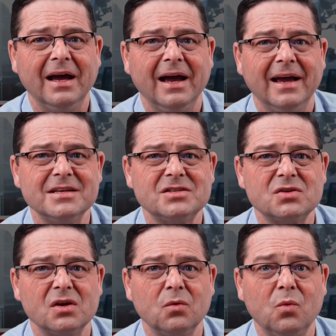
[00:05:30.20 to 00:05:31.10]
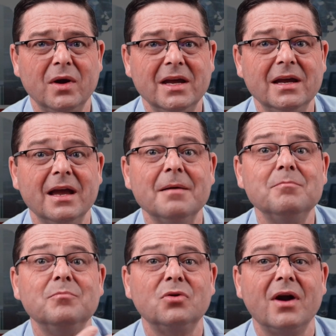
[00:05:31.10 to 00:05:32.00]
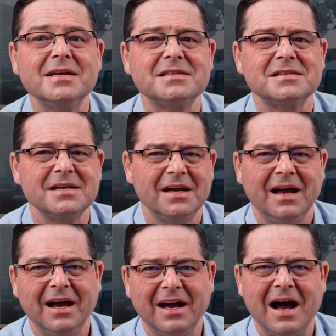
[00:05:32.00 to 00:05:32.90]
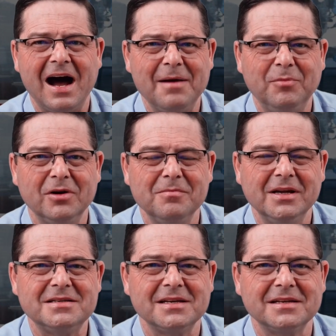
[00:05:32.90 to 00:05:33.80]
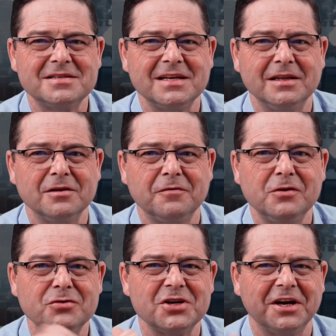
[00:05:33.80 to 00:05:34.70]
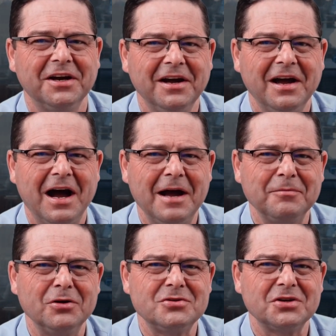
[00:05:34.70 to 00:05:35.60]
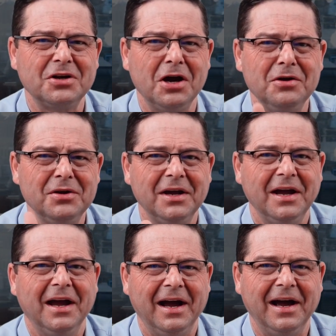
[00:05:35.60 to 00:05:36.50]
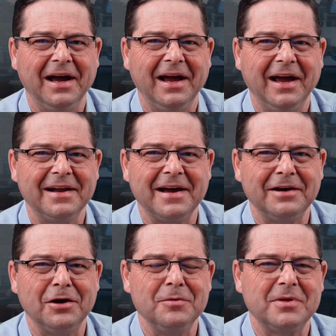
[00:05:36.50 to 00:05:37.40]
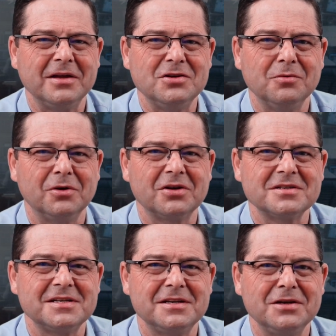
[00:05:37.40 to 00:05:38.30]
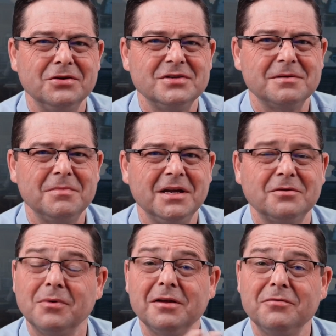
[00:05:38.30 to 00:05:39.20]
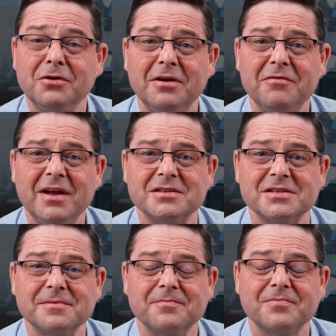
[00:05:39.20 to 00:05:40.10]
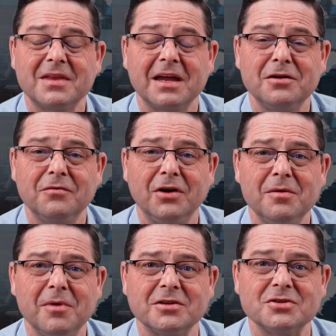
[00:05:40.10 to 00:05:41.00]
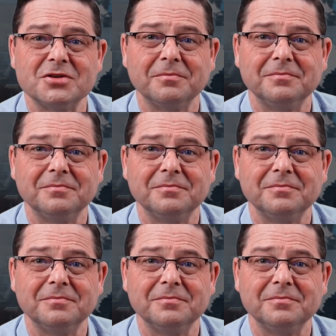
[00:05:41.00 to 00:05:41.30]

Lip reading: as we embrace hybrid meetings in the future. I'm good to go, and I hope that you will consider using me at one of your events. Thank you very much.